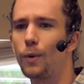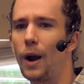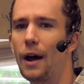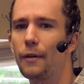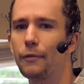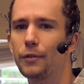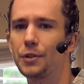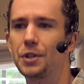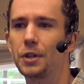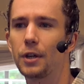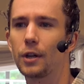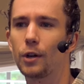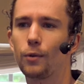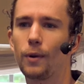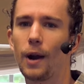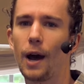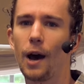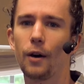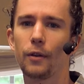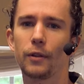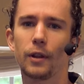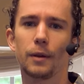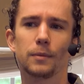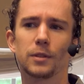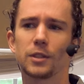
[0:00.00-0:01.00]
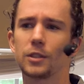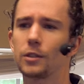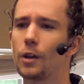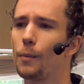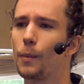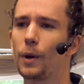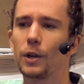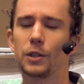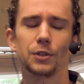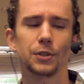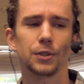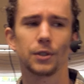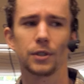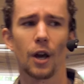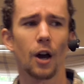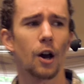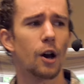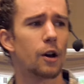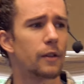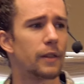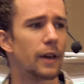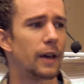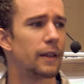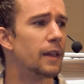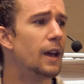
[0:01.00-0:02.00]
ravaging around them, so much
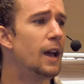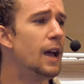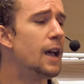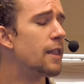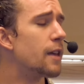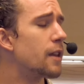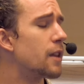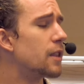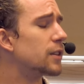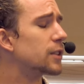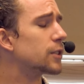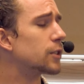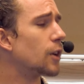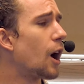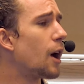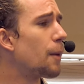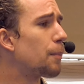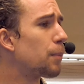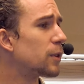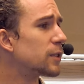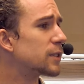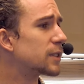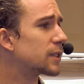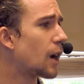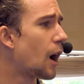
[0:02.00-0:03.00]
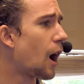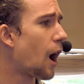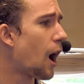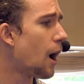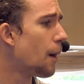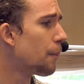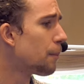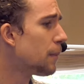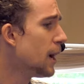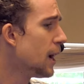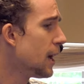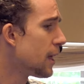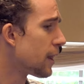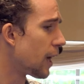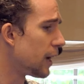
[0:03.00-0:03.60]
so that the disciples come,